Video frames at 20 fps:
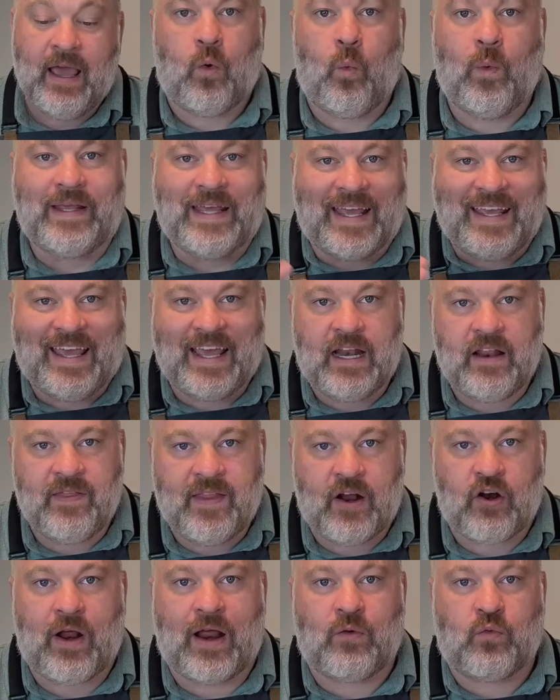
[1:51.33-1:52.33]
We can get in
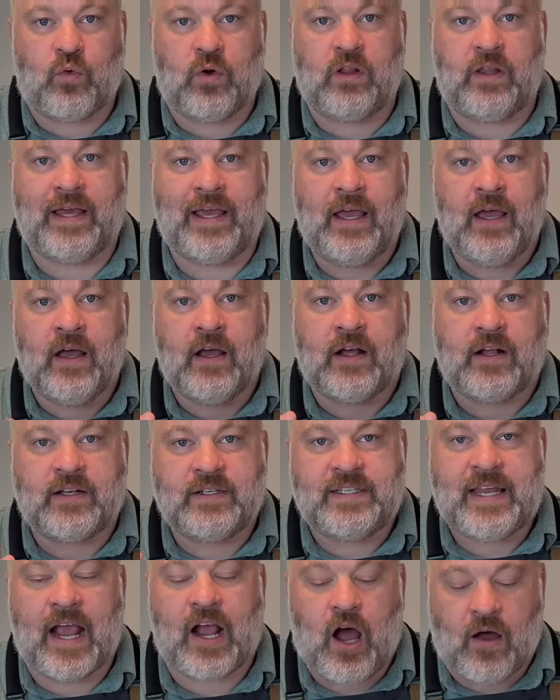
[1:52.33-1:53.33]
there and really
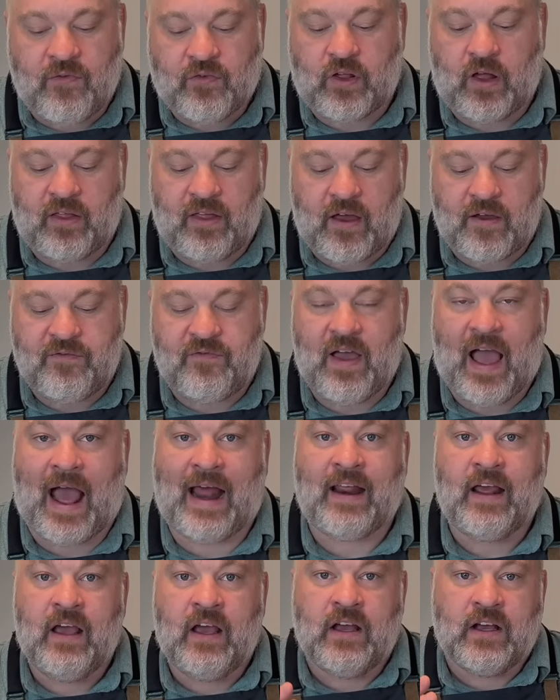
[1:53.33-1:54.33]
take off all that fat,